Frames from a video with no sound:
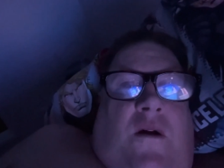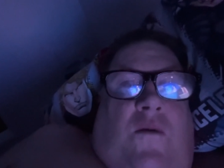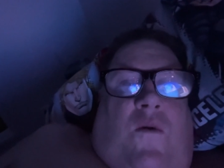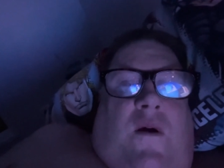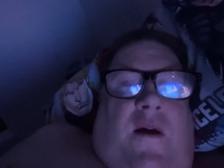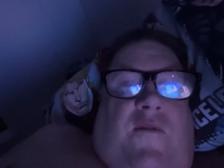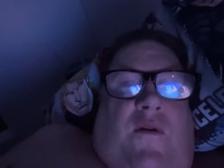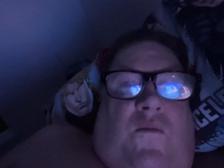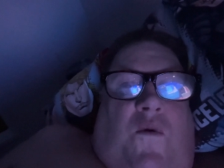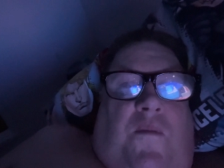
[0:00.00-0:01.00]
whatever,
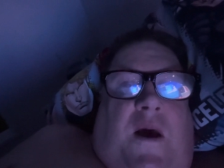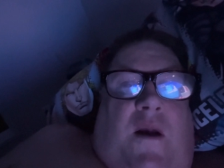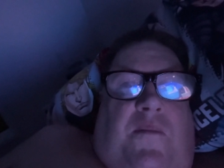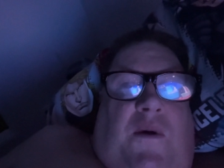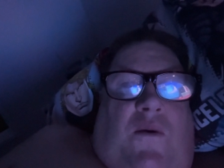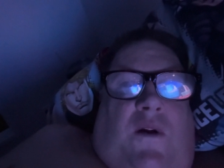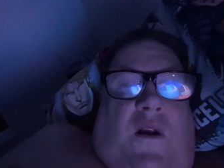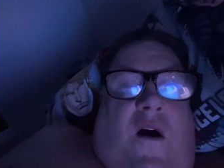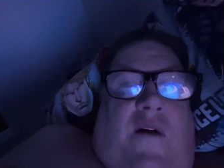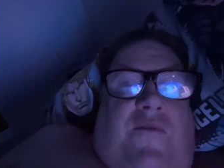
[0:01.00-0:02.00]
and we'll be able to build a
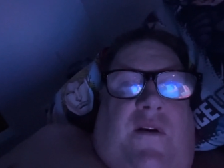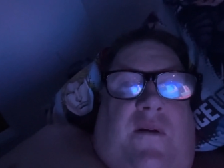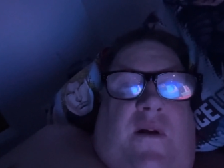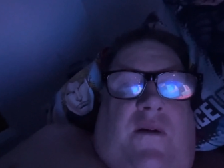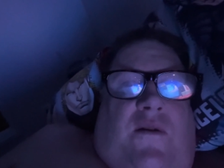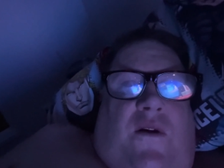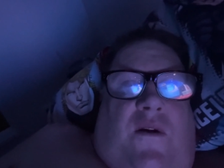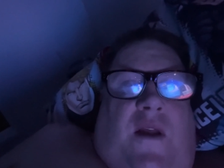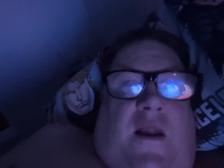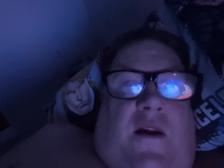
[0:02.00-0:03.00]
life and
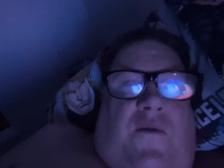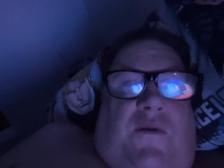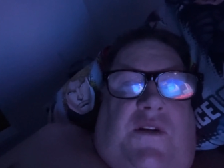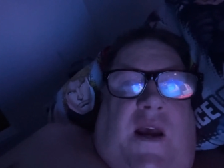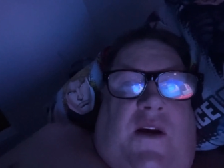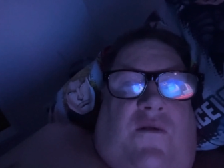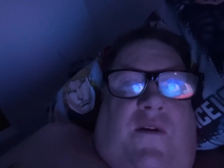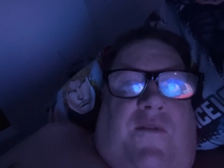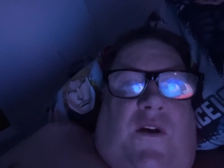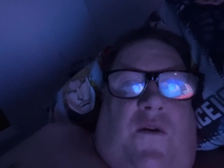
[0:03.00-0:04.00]
turn that into a
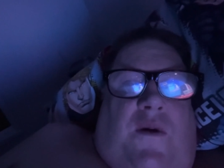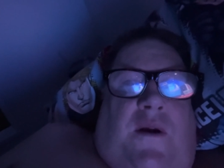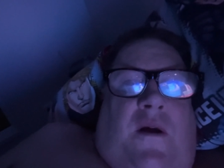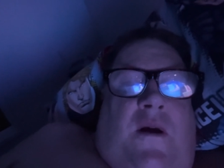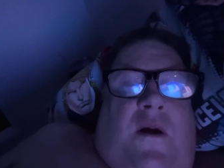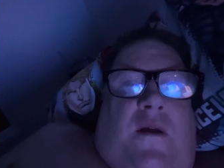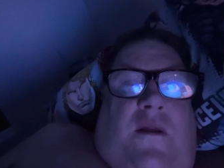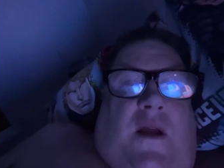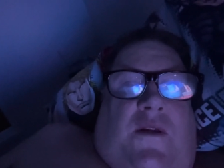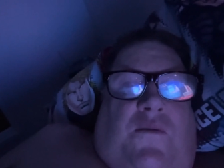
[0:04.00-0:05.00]
sanctuary for you. And
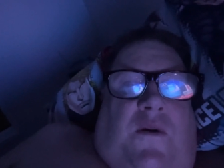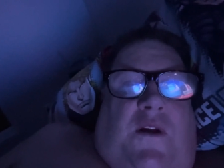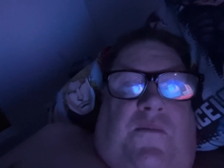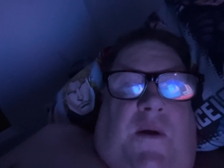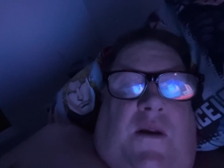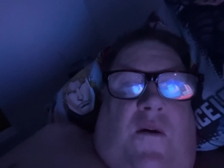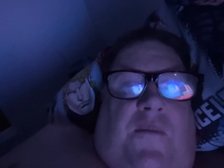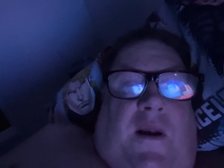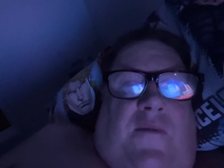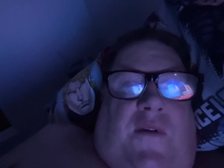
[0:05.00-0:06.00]
that's what he's been doing. I've
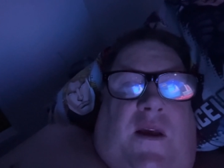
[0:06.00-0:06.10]
been living